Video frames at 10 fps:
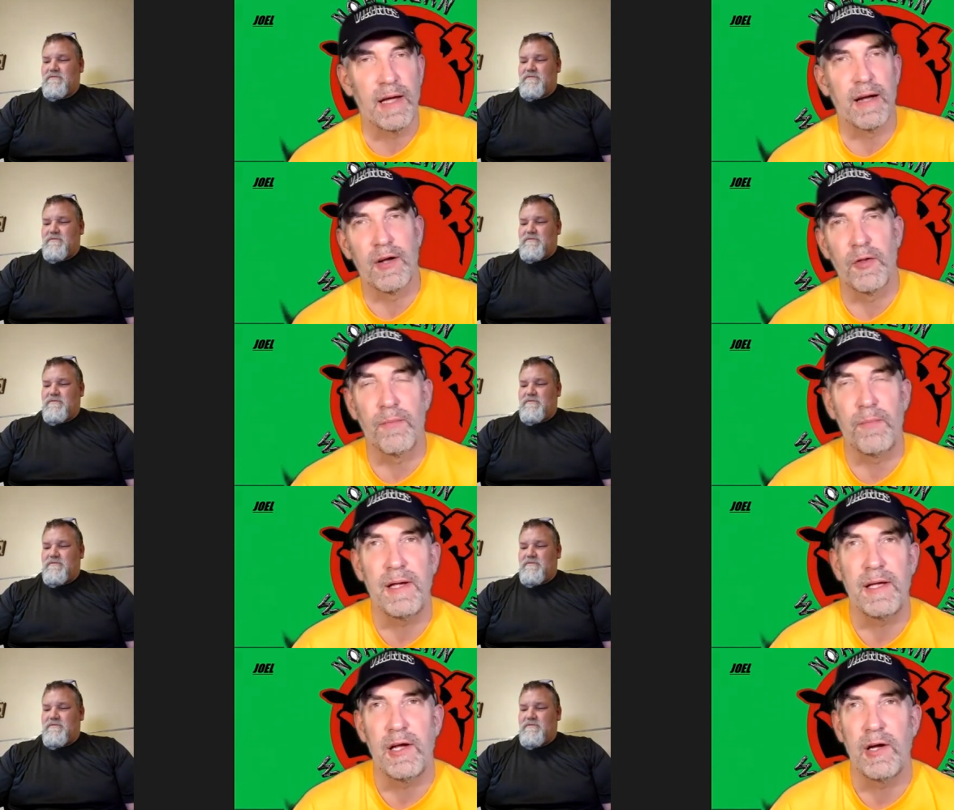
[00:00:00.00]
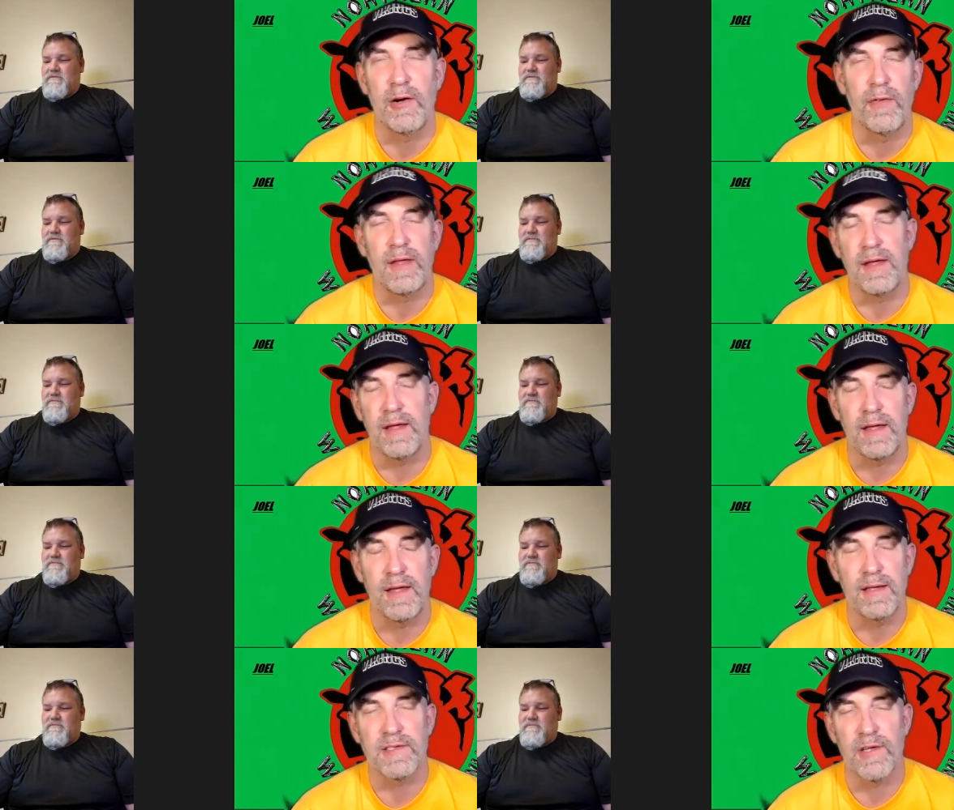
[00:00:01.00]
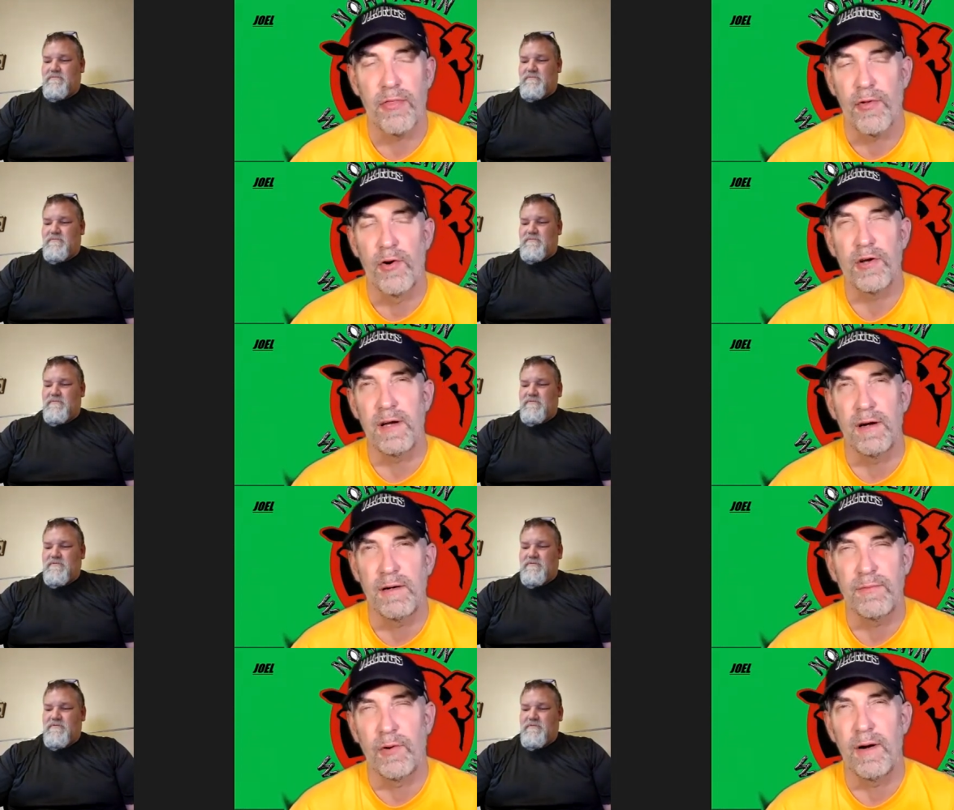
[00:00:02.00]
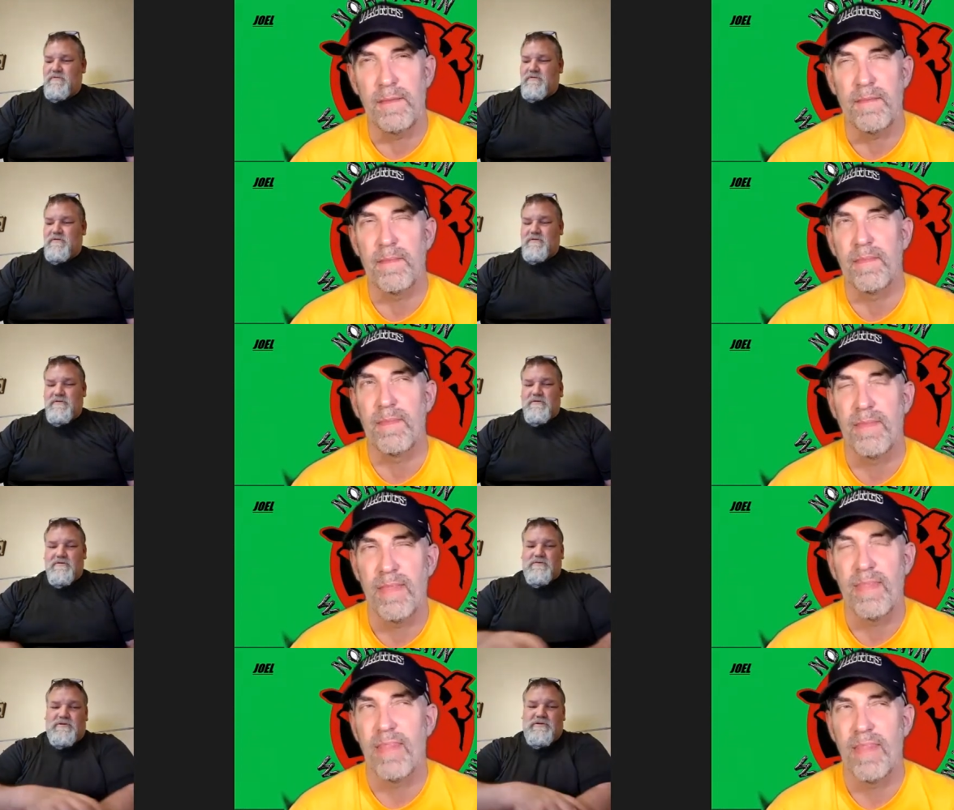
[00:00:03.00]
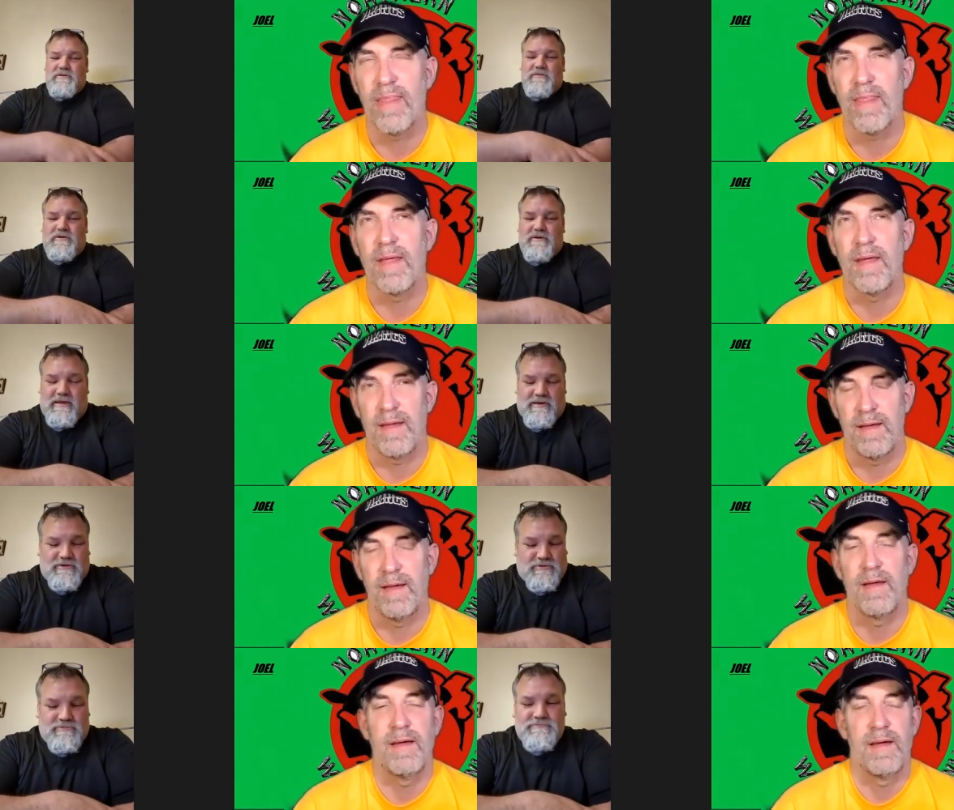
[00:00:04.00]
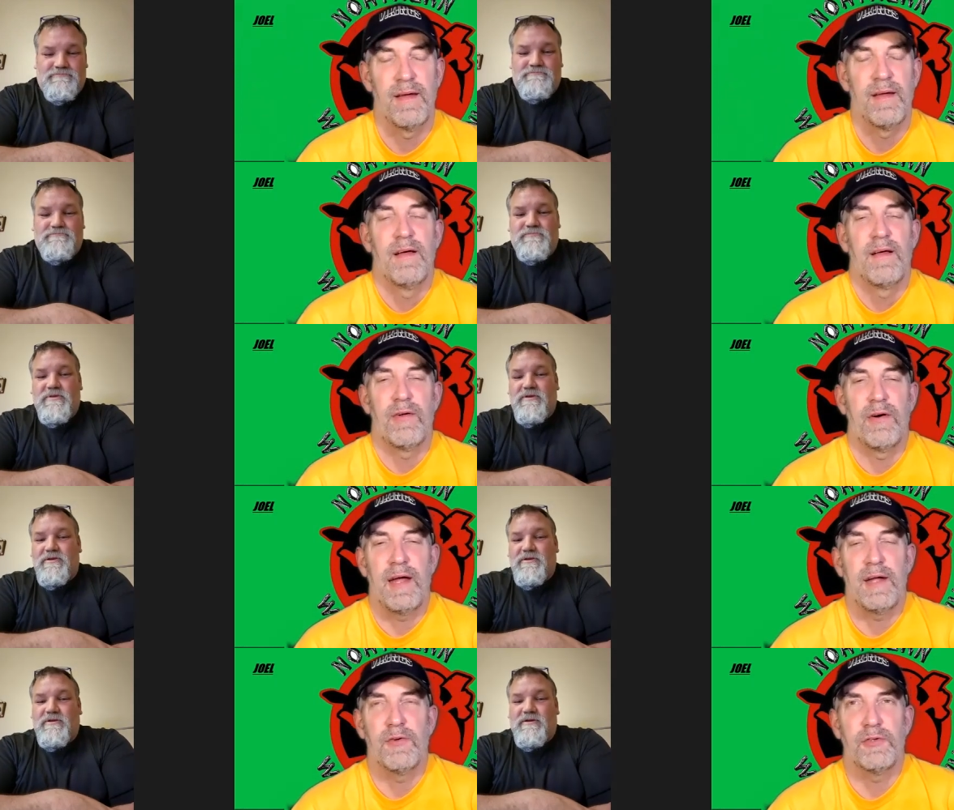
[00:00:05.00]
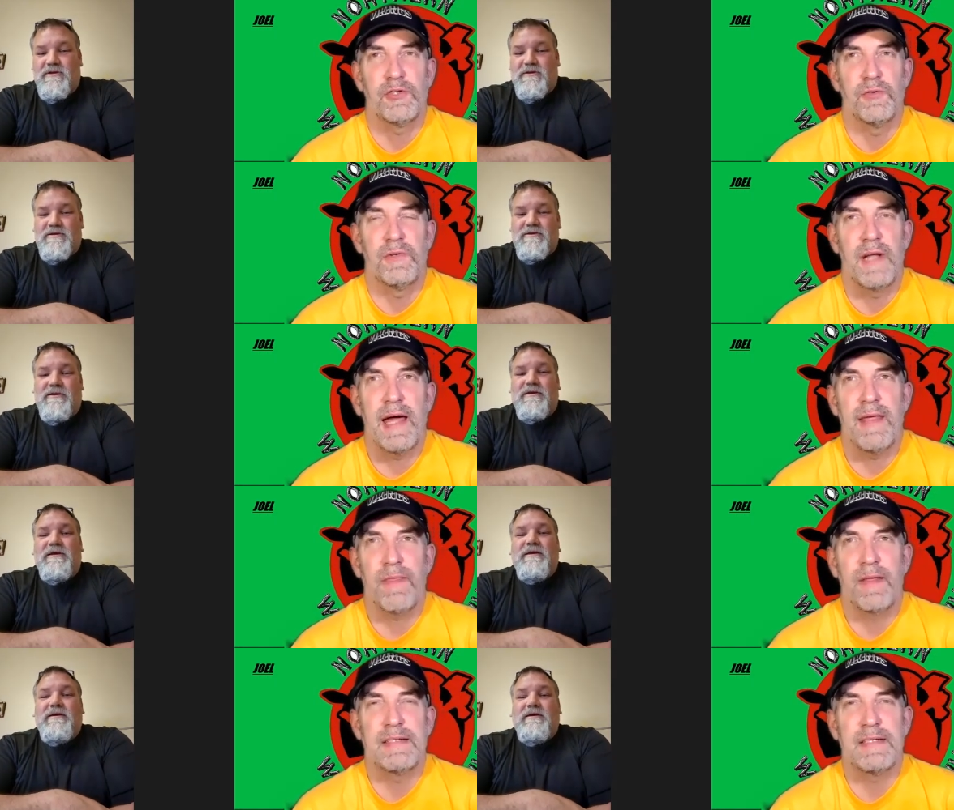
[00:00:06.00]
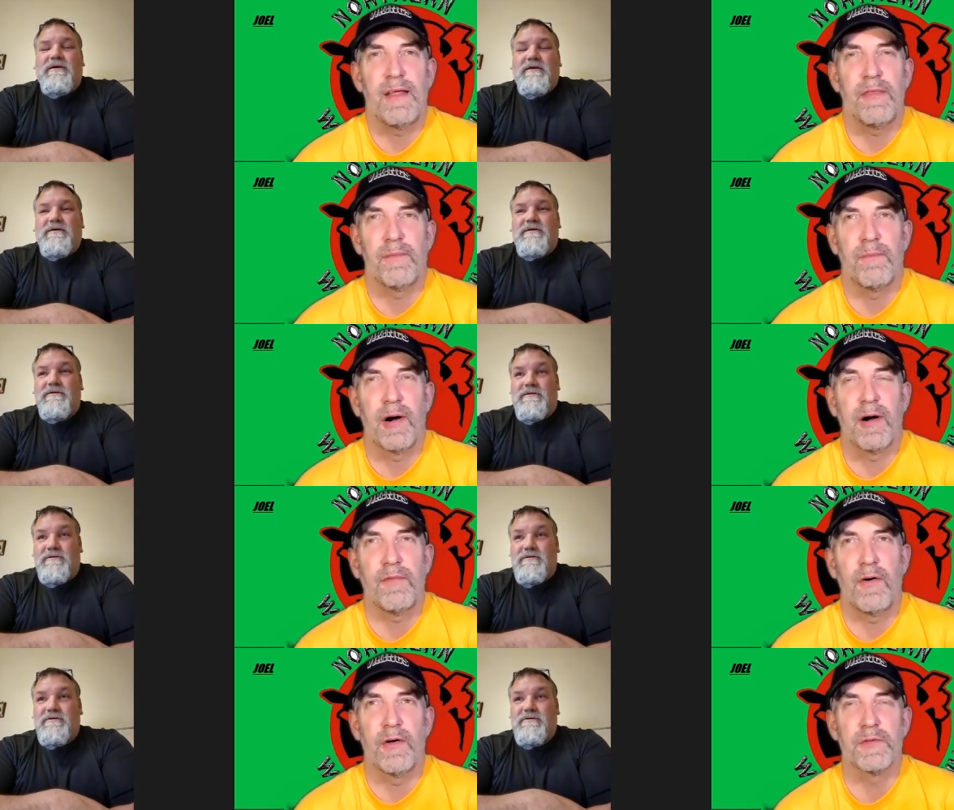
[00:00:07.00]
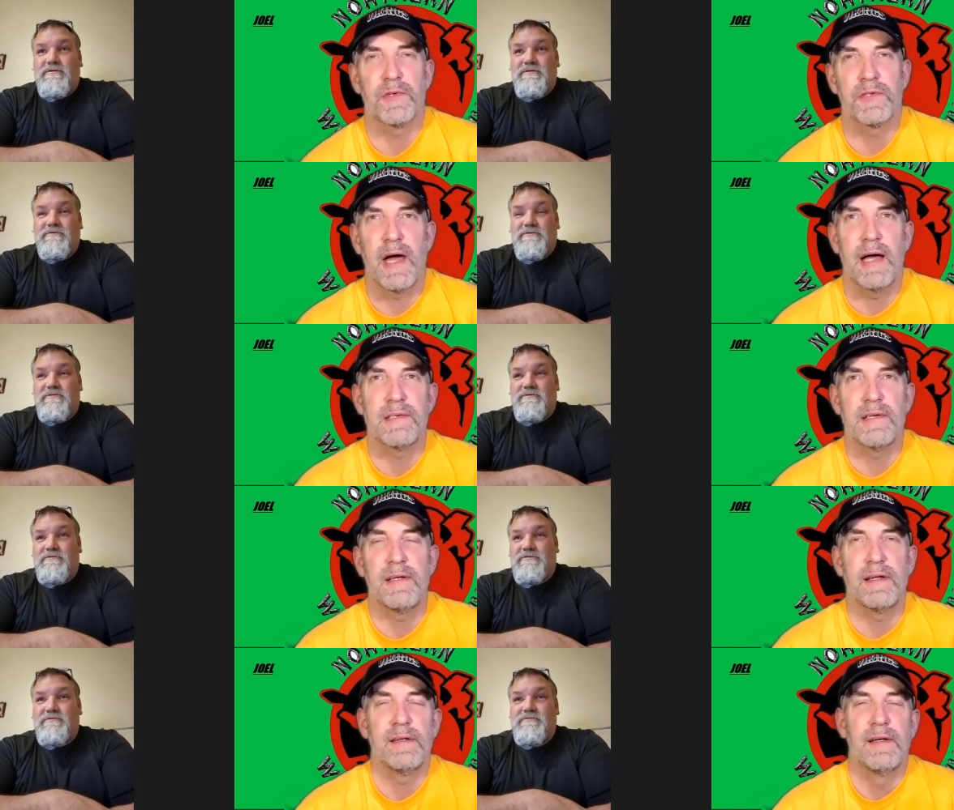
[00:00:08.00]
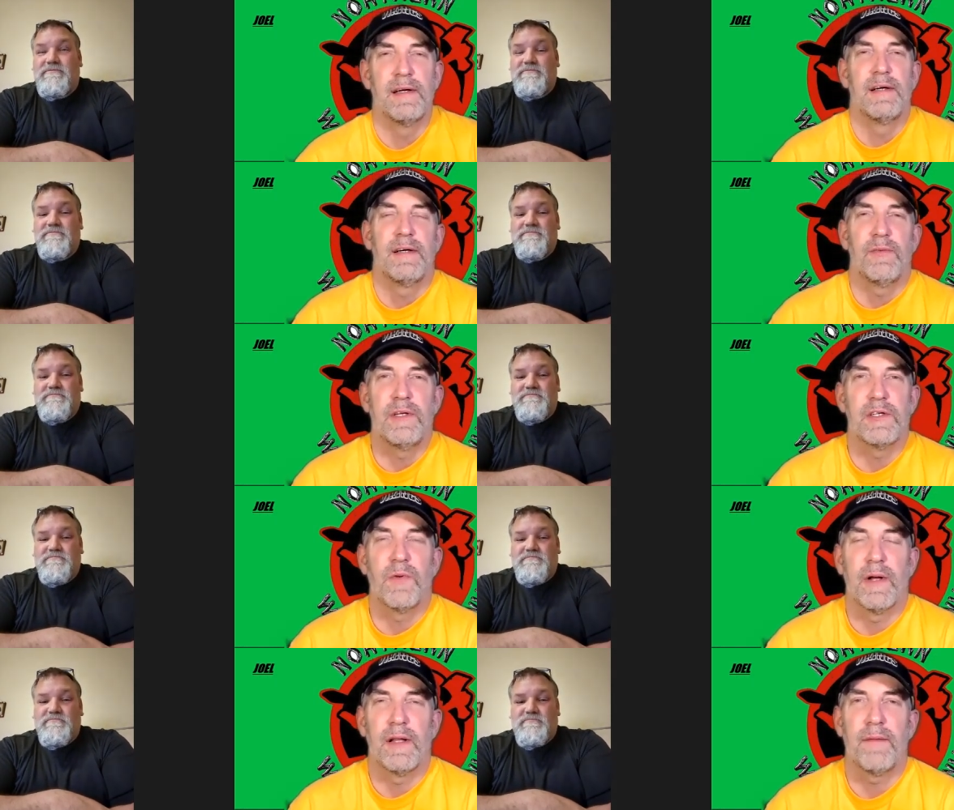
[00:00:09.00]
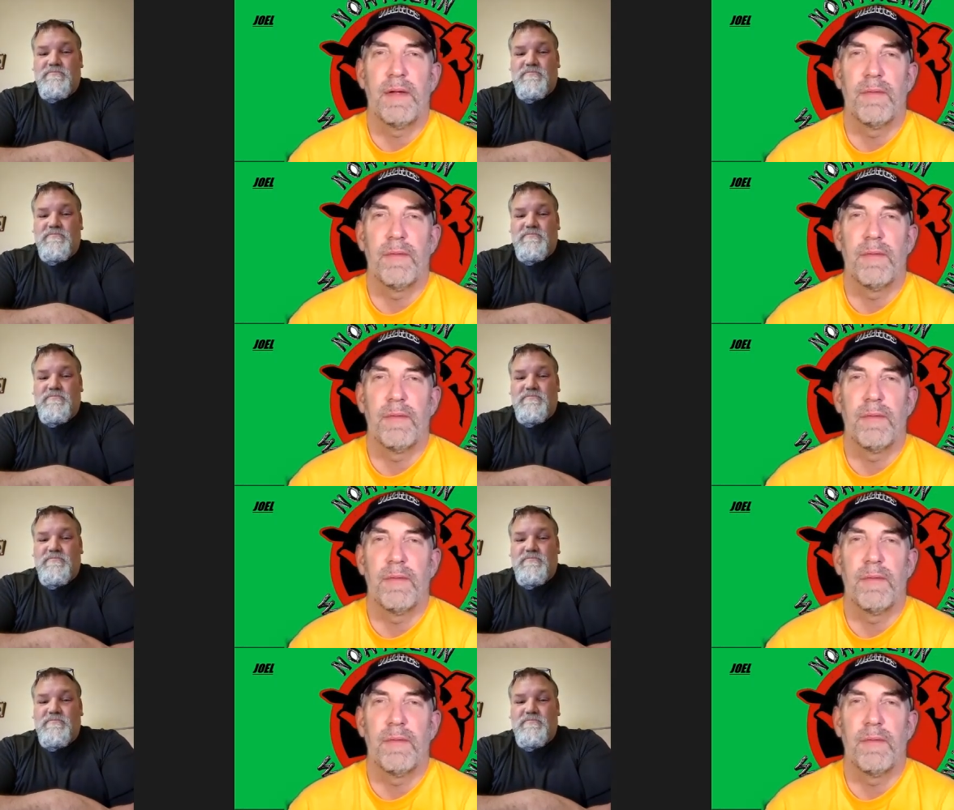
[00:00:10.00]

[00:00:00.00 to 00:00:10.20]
Speaker 1: got another big year. The this is the third year for it. Third
Speaker 2: third annual.
Speaker 1: Third annual, June 9th and 10th in Park Falls, Wisconsin. And we just want to let